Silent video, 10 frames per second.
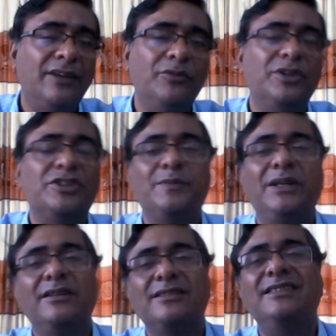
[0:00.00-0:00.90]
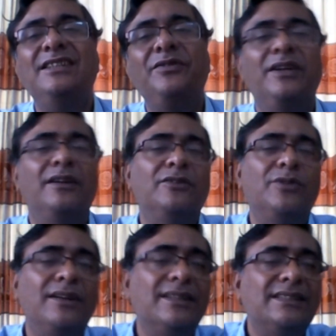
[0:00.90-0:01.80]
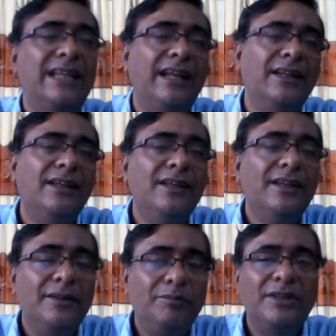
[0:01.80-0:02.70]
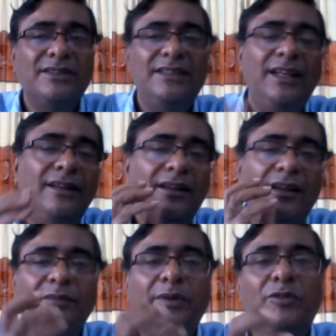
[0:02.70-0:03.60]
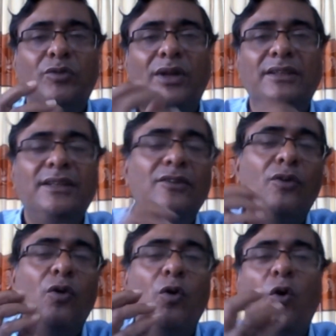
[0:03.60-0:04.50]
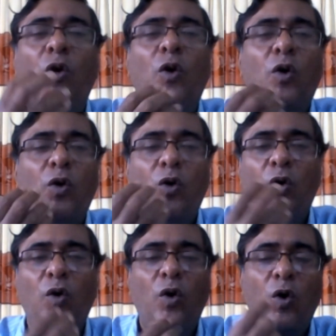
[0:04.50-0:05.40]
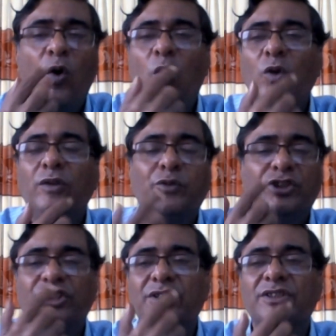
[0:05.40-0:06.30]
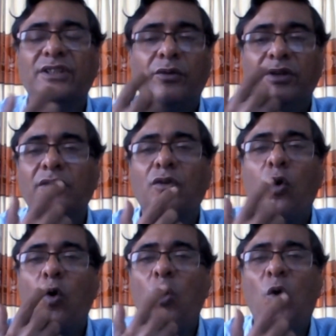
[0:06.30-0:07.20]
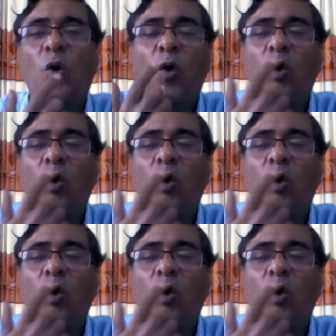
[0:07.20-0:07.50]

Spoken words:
speakers. It's difficult to understand. But still, I remember one thing: or the position is rounded, or